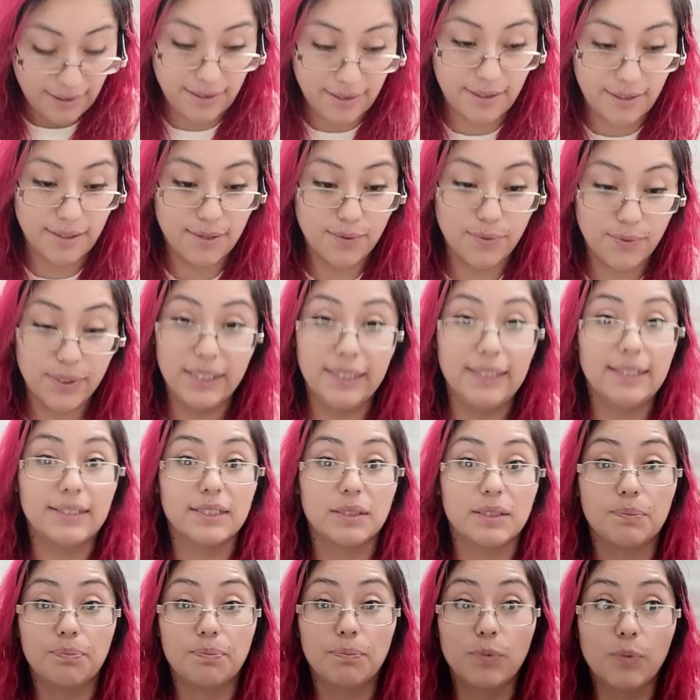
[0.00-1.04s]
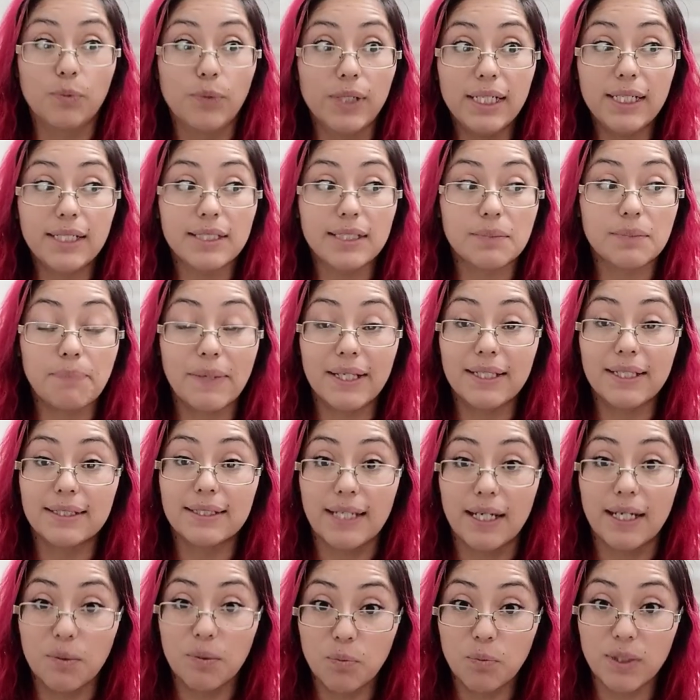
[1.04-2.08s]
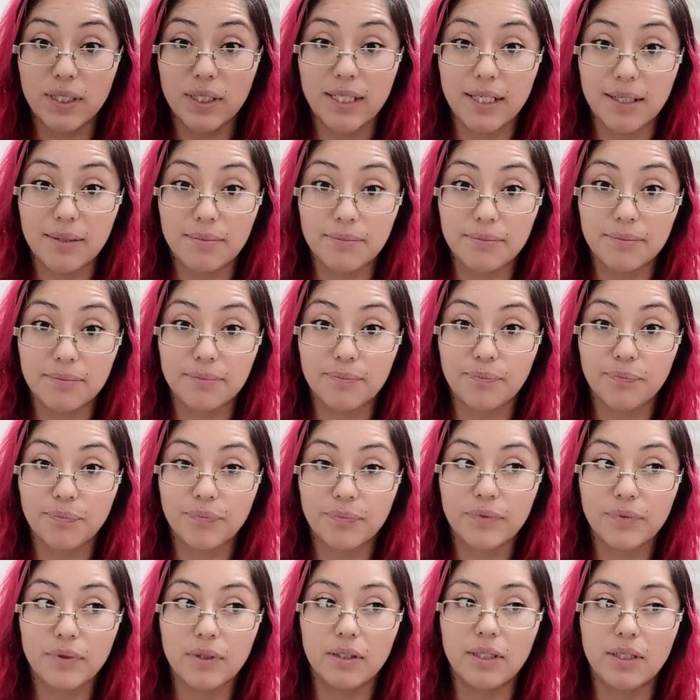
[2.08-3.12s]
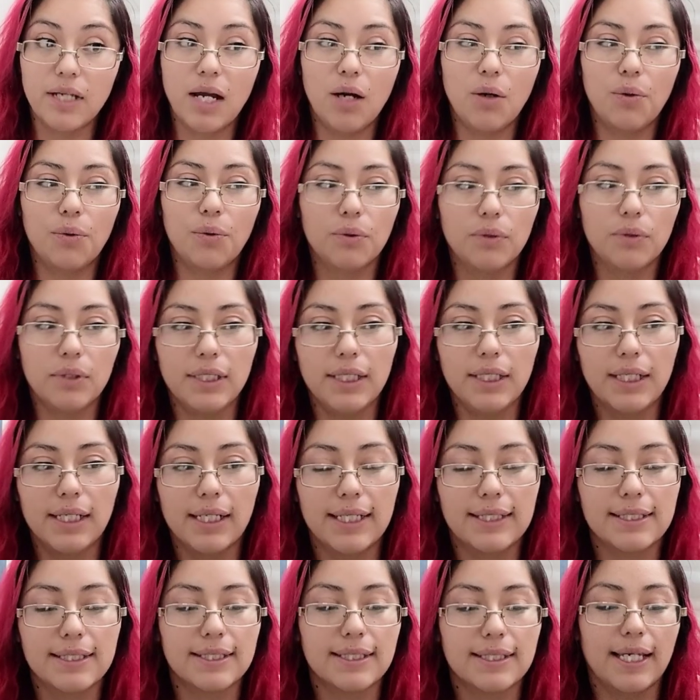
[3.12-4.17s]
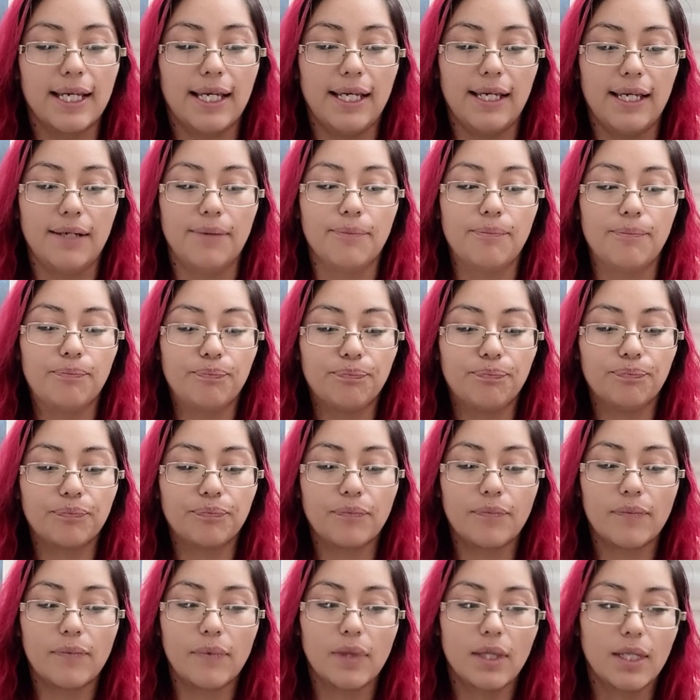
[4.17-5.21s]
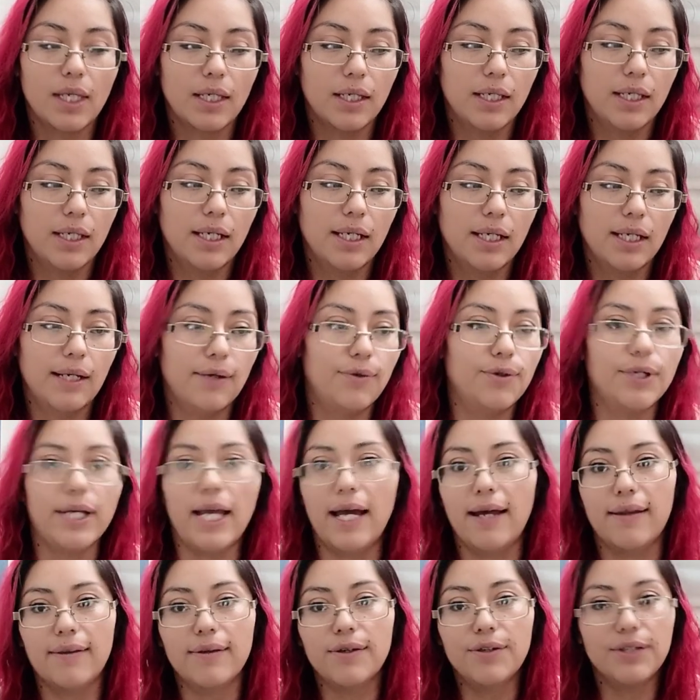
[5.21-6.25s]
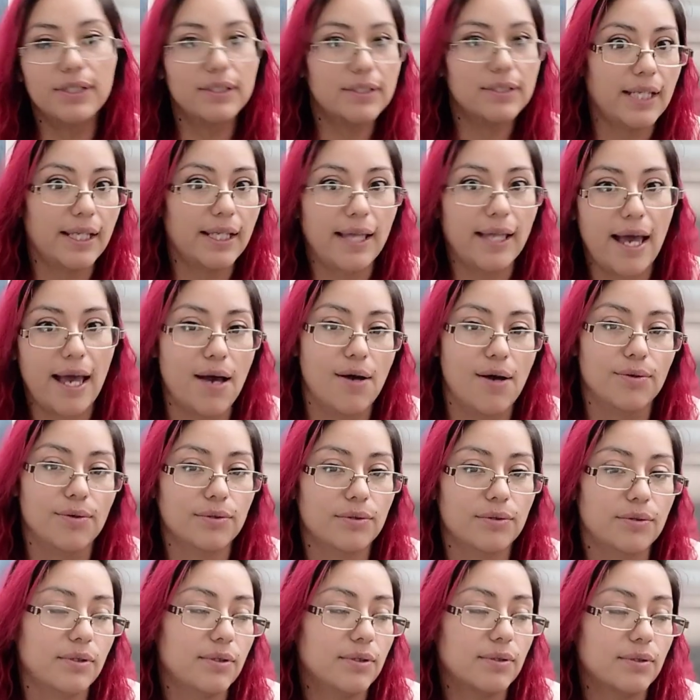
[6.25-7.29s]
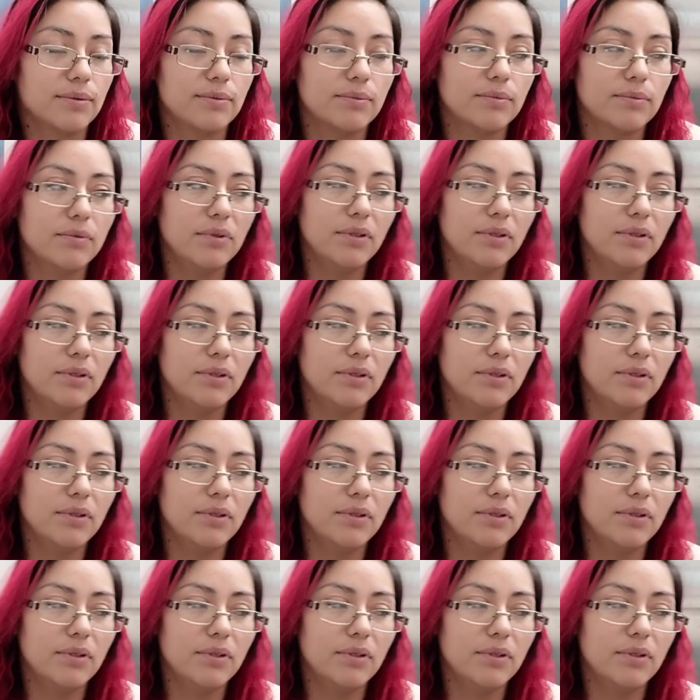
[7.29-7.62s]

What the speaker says: We need to spend time with them. Not only, let's say, oh yeah, they're inside the house, you know.